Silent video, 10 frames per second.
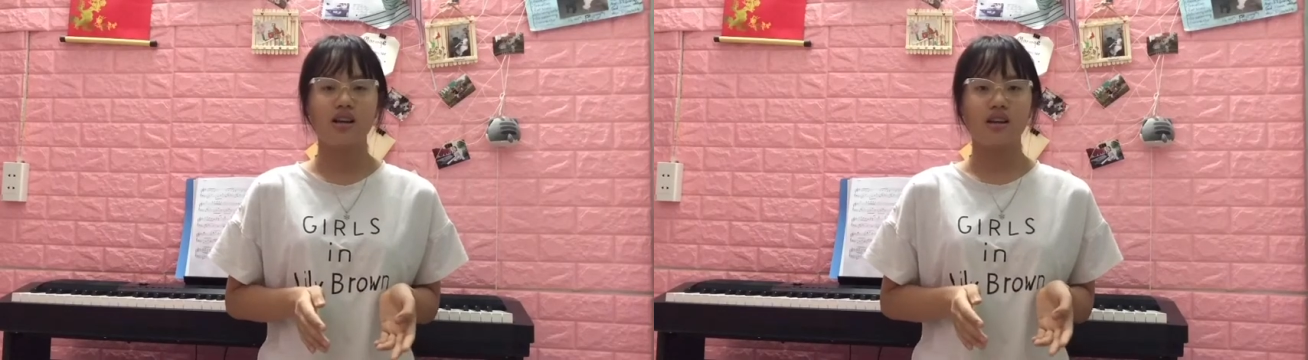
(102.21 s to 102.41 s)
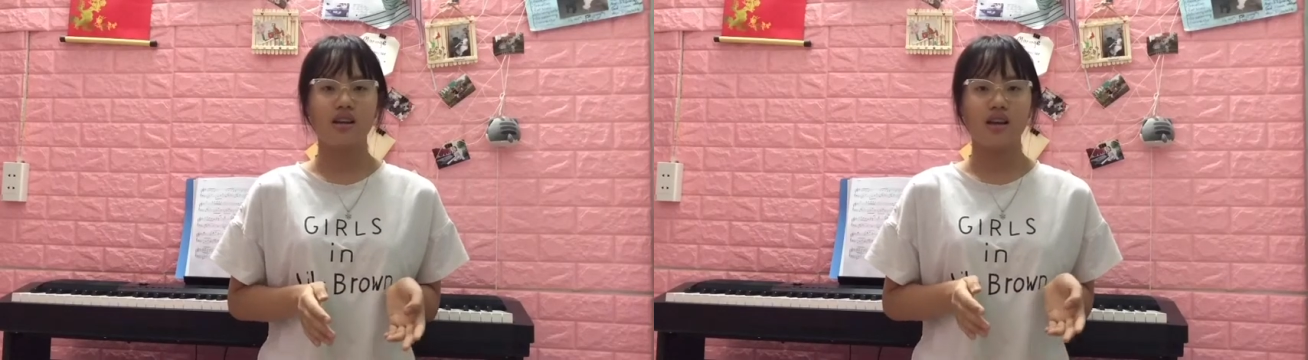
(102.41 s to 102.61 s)

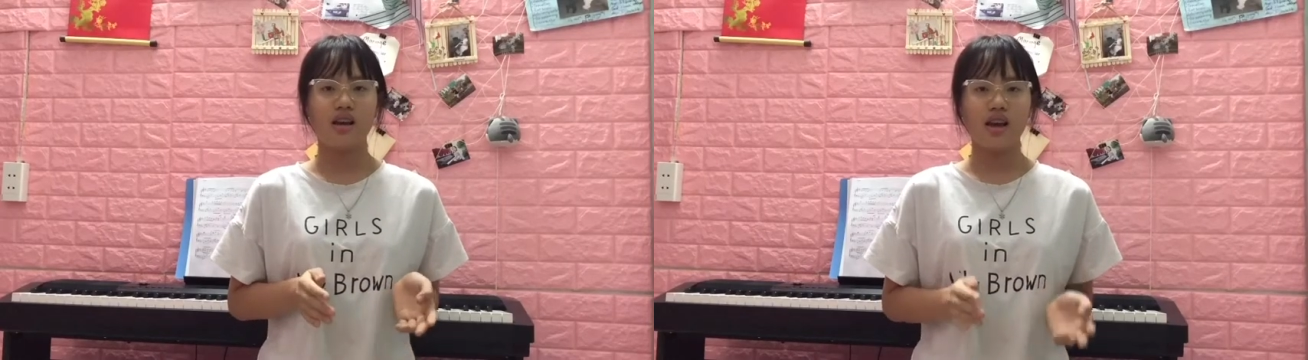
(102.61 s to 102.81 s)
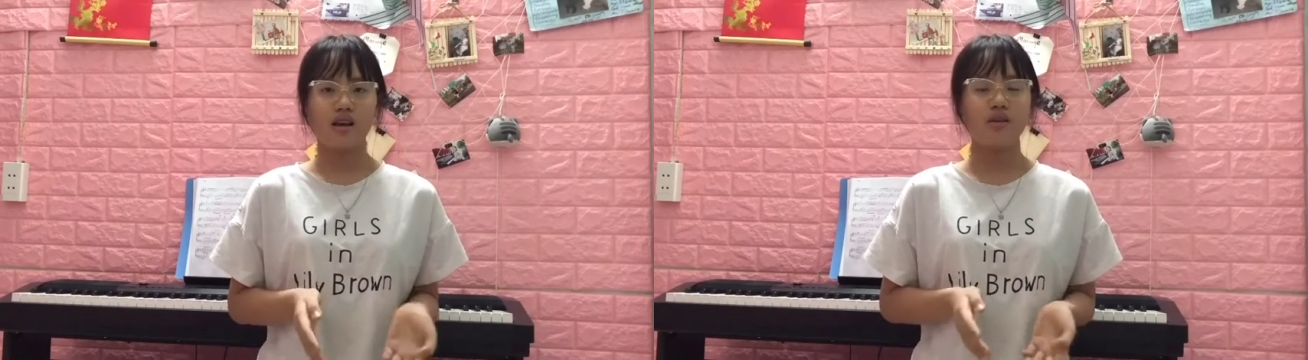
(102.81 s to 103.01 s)
the
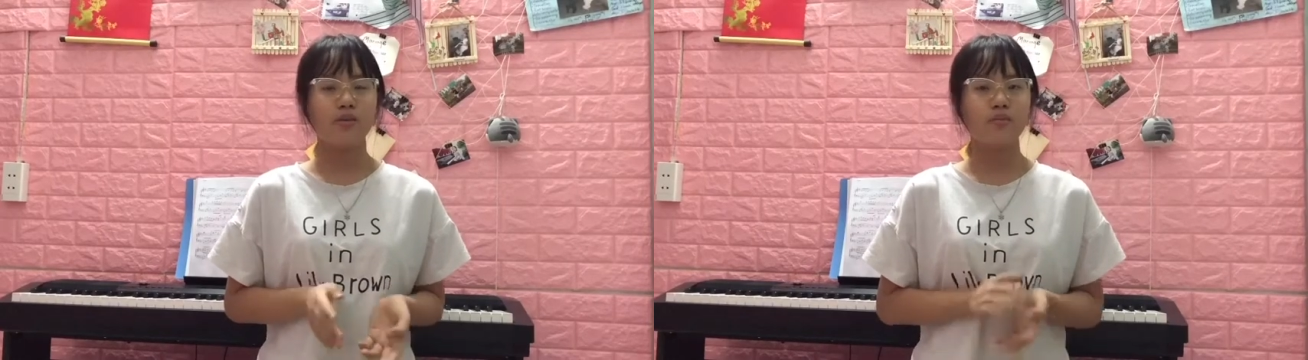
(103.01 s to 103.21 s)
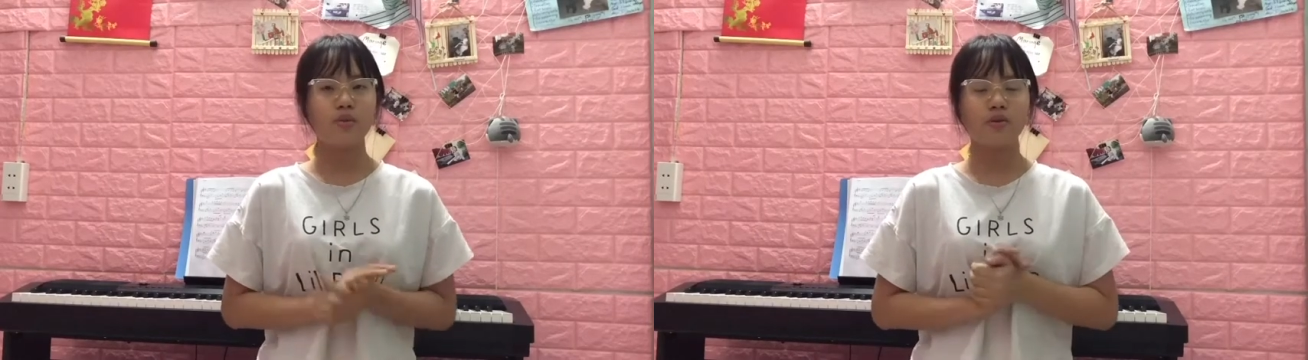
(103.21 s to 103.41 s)
air
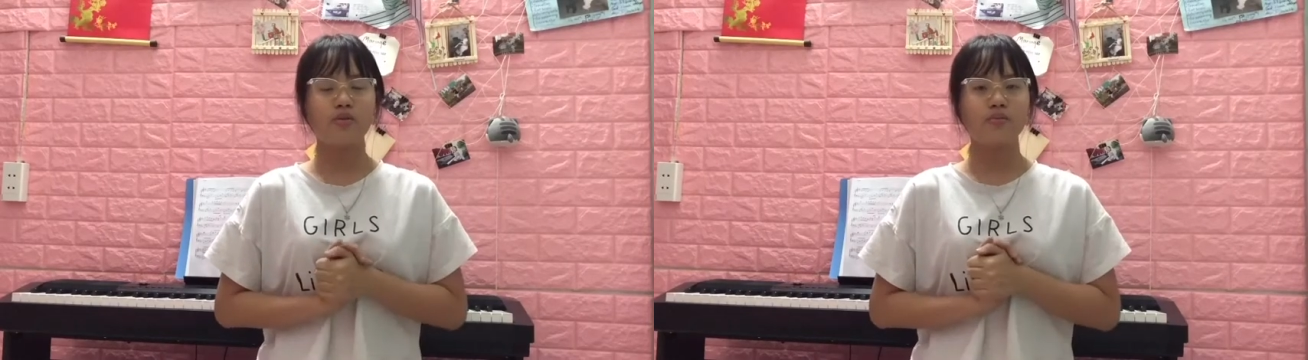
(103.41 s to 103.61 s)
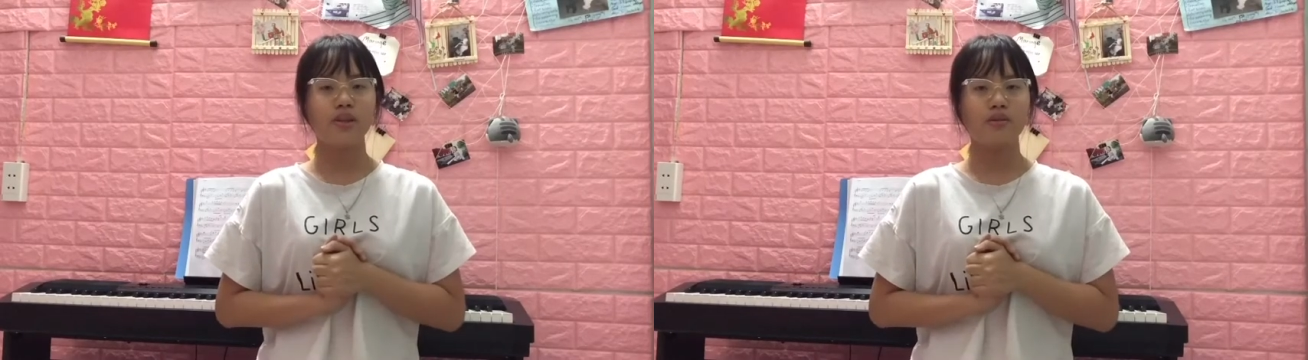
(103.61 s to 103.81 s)

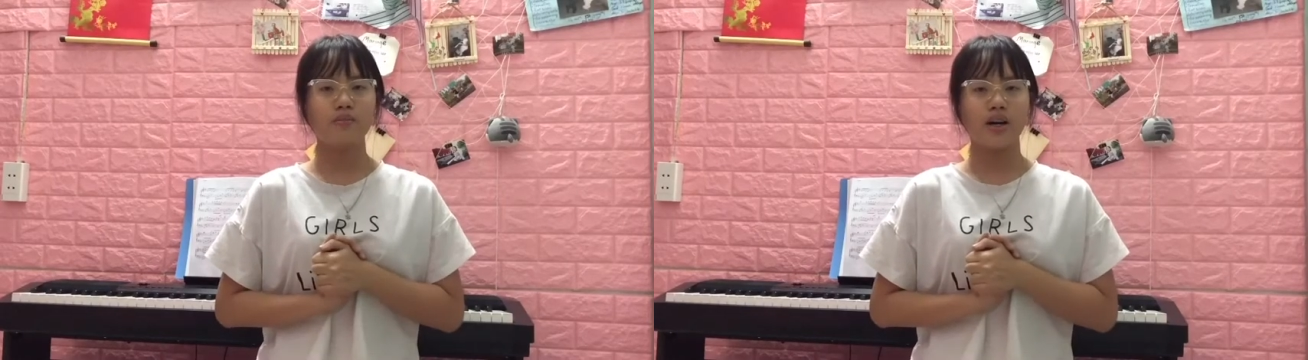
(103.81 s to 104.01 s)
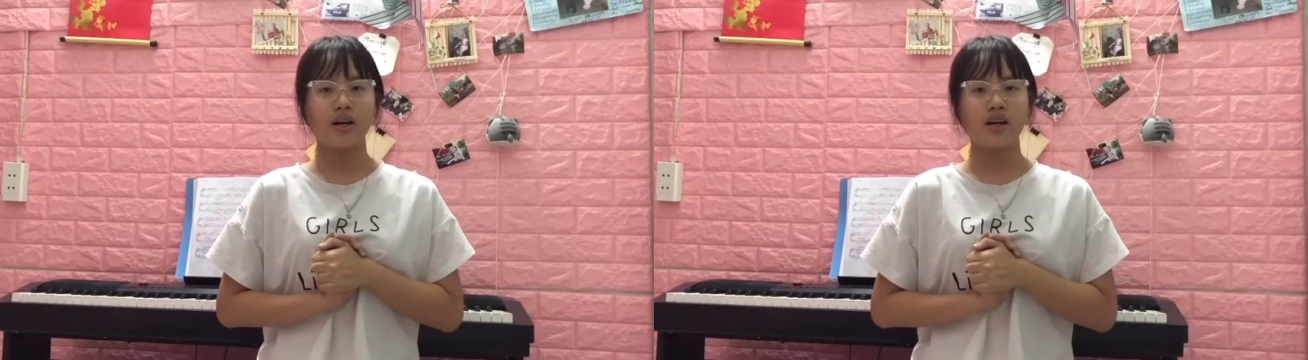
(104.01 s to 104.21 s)
improvement
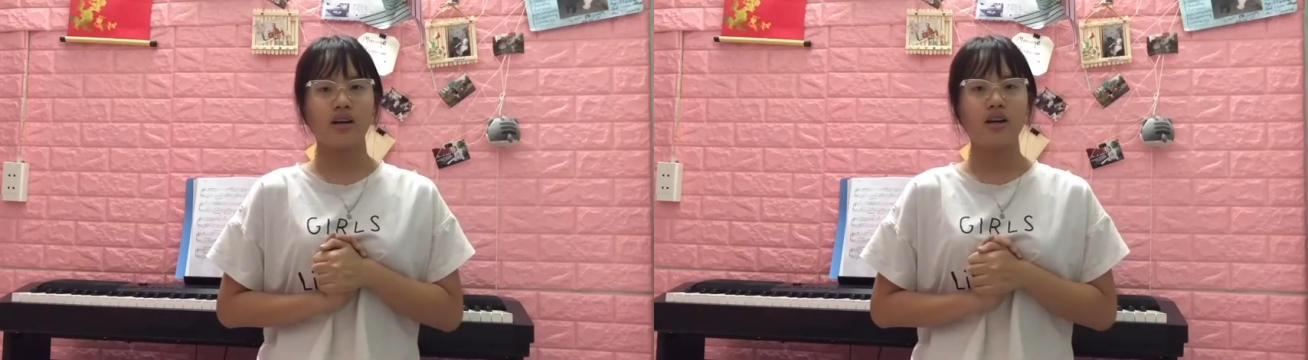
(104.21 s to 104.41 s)
by